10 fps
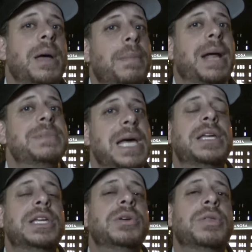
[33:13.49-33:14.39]
But I'm
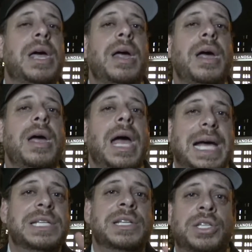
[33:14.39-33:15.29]
telling you that
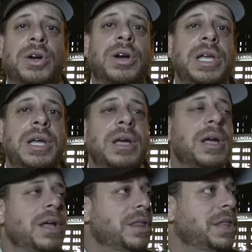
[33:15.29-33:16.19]
as an attorney,
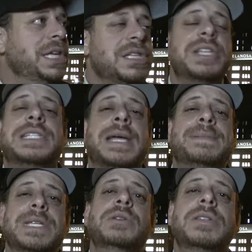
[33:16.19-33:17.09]
these are the
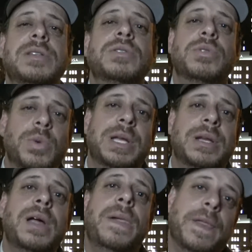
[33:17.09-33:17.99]
steps that you need to do to win.